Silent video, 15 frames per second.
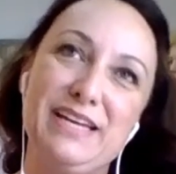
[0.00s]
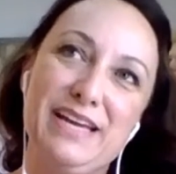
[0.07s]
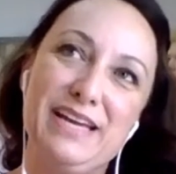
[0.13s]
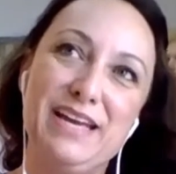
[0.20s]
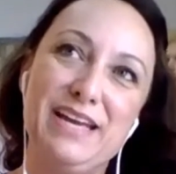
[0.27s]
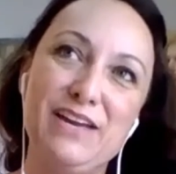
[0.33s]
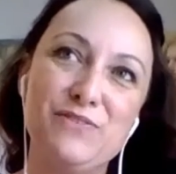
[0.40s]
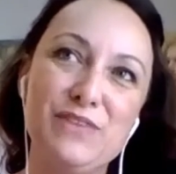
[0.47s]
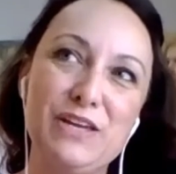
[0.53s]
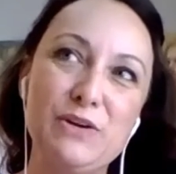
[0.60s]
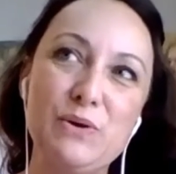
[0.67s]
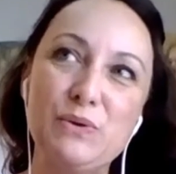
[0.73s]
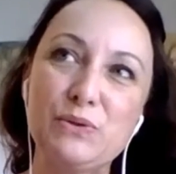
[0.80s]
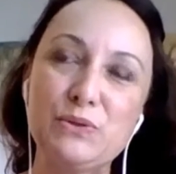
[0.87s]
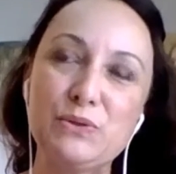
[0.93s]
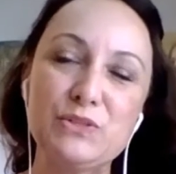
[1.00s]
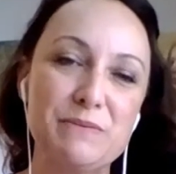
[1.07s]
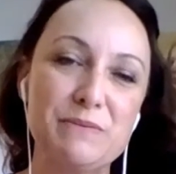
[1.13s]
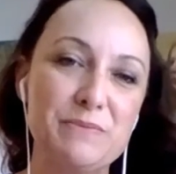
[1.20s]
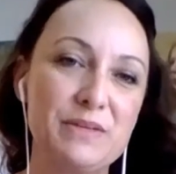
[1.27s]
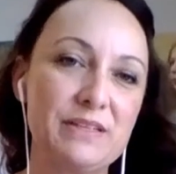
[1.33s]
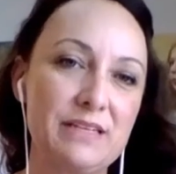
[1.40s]
If they go through
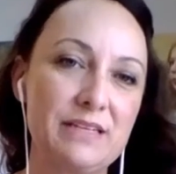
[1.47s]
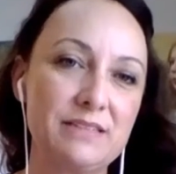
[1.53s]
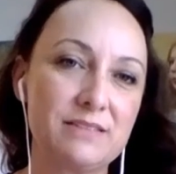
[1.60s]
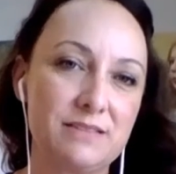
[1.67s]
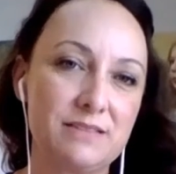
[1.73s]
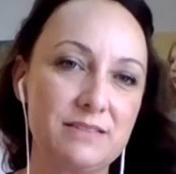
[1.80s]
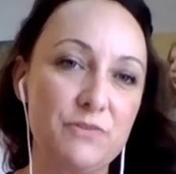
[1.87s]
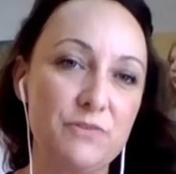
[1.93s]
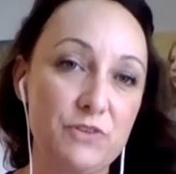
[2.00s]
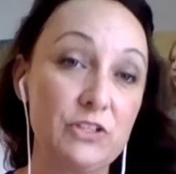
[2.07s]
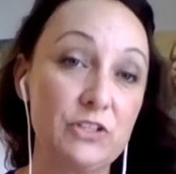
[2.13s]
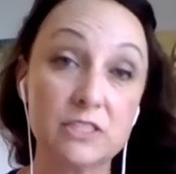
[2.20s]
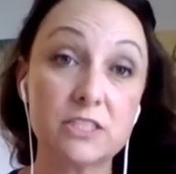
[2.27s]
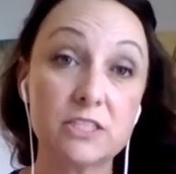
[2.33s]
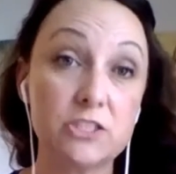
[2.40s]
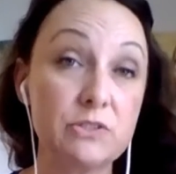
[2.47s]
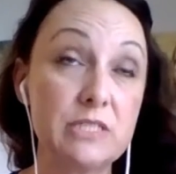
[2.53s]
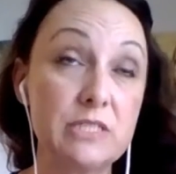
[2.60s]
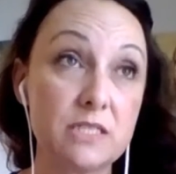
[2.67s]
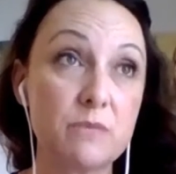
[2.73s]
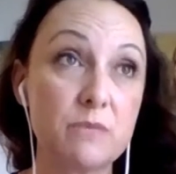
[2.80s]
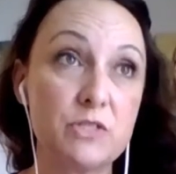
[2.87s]
something that difficult, because you
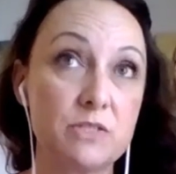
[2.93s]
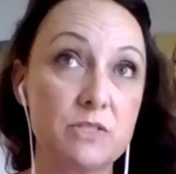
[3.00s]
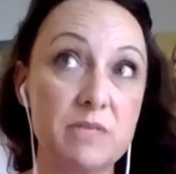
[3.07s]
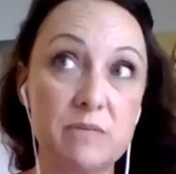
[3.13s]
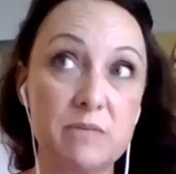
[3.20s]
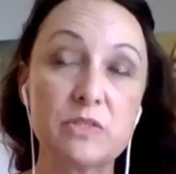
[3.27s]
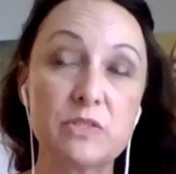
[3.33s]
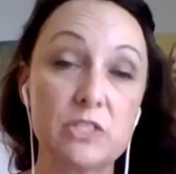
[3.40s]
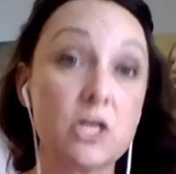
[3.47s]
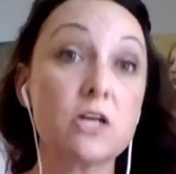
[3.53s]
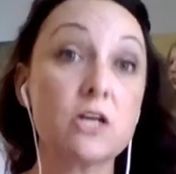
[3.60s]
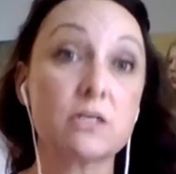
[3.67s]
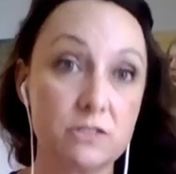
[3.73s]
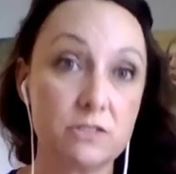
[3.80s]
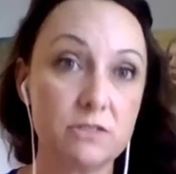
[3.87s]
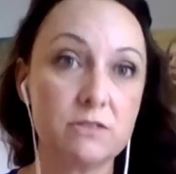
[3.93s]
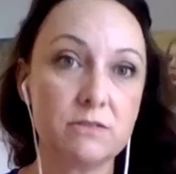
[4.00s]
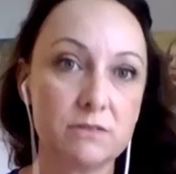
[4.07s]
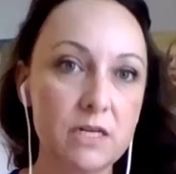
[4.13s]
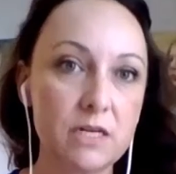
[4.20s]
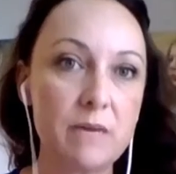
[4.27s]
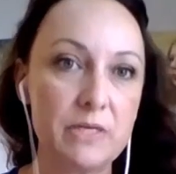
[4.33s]
need someone to be able to talk
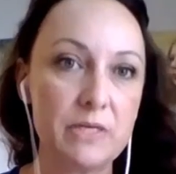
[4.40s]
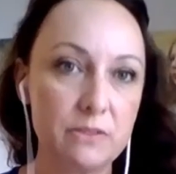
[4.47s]
to about,